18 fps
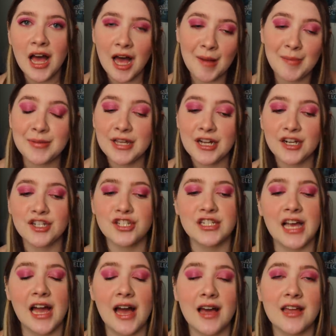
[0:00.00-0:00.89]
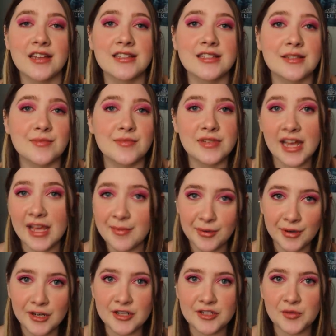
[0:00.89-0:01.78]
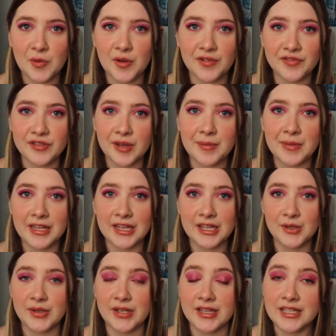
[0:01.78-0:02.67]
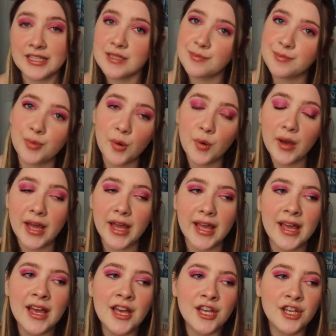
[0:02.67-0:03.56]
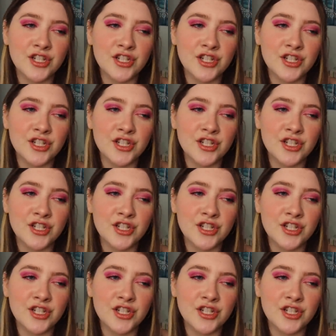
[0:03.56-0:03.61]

Up there, she had some neighbors, one of them including this boy.